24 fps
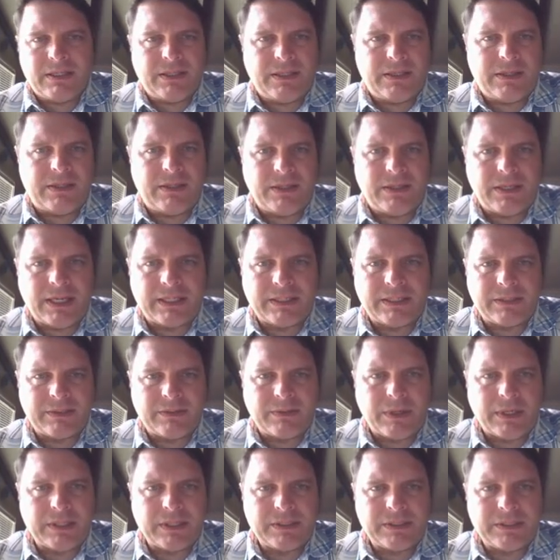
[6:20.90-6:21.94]
The next
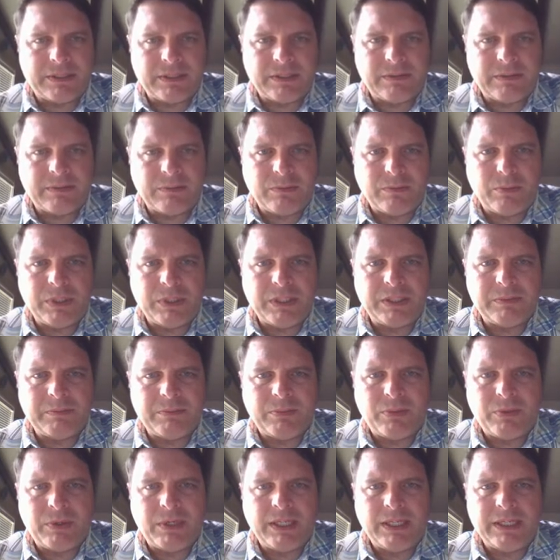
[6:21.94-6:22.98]
question, which
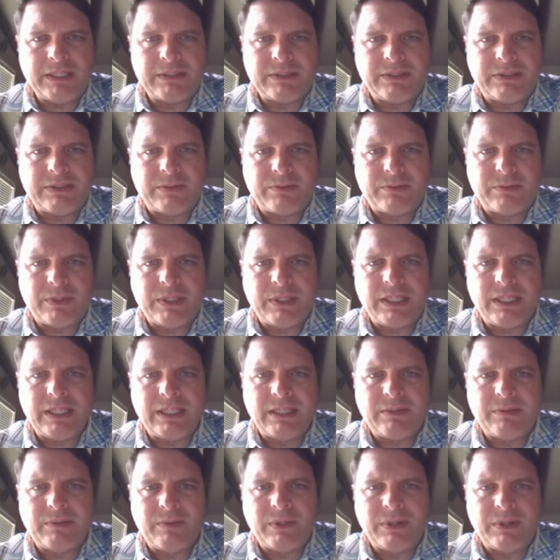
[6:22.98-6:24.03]
point is 3
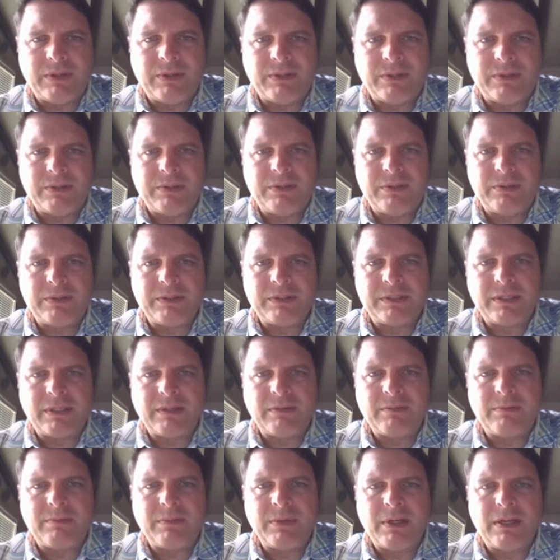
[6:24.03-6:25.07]
1/3 units
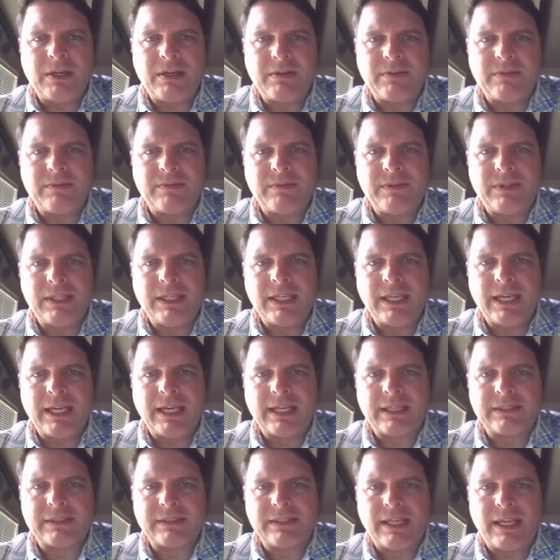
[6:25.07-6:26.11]
above the
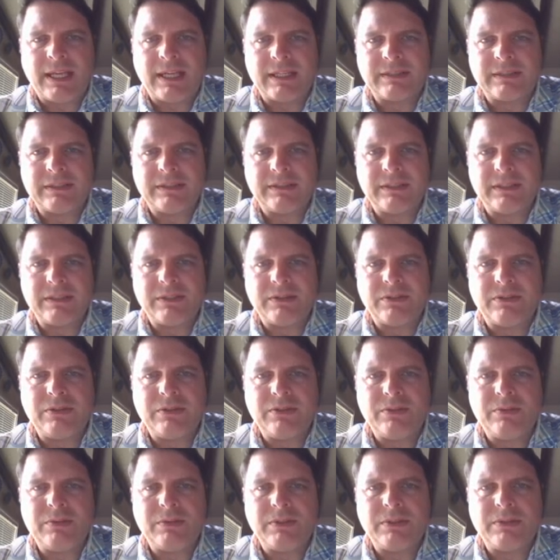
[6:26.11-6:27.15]
x-axis and
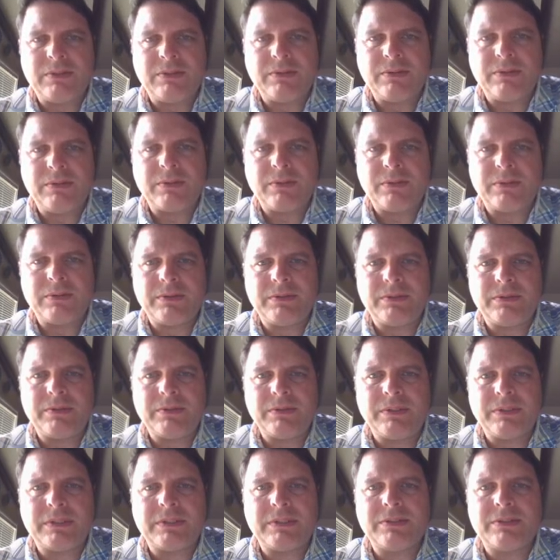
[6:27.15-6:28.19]
2 2/3
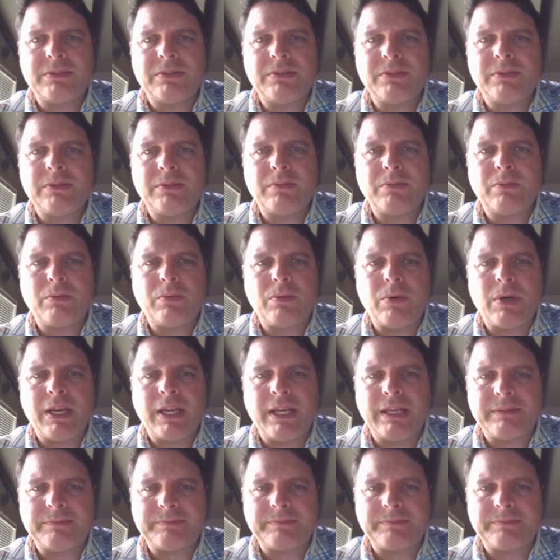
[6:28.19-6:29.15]
units to the right?